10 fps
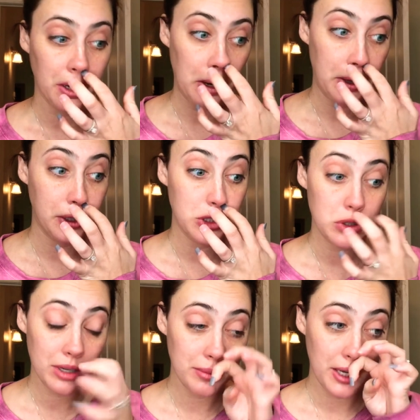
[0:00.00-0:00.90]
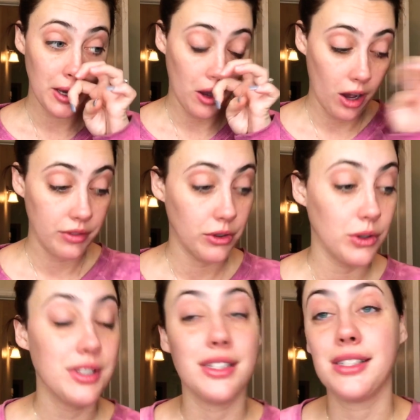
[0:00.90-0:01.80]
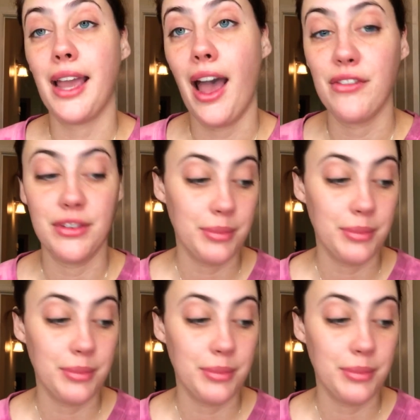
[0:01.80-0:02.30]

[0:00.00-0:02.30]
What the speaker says: extremely awful since I haven't